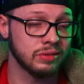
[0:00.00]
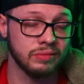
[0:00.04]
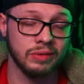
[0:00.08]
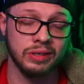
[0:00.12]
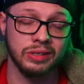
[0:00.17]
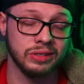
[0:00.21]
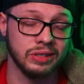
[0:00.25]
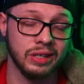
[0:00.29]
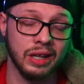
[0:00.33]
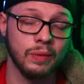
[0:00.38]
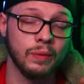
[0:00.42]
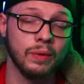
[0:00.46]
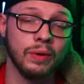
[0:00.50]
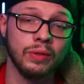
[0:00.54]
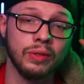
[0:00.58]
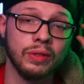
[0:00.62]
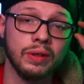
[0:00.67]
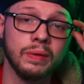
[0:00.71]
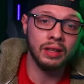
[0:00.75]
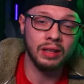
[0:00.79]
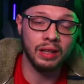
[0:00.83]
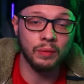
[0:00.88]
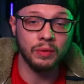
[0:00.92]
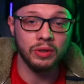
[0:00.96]
It's not worth
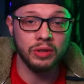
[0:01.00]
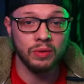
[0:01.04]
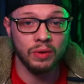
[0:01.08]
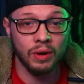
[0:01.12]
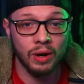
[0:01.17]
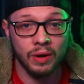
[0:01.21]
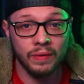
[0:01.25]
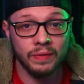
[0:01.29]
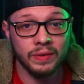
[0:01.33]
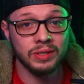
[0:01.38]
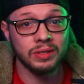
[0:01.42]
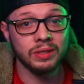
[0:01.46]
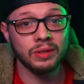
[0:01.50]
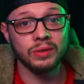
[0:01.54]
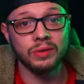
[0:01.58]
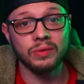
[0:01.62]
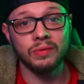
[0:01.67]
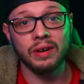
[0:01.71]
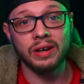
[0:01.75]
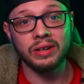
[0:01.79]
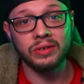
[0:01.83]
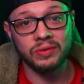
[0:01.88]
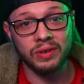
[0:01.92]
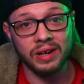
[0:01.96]
it. Then when you harvest, though,
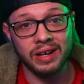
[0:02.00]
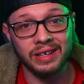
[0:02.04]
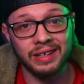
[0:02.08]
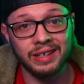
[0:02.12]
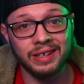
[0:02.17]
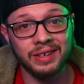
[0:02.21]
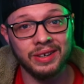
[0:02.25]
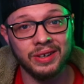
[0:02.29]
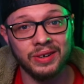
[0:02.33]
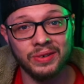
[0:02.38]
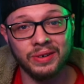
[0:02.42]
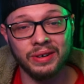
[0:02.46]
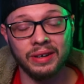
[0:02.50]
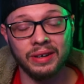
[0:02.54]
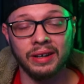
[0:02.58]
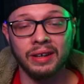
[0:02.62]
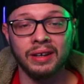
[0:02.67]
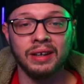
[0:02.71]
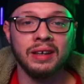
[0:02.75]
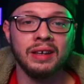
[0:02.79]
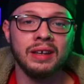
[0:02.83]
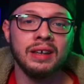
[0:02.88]
you've got drying and curing.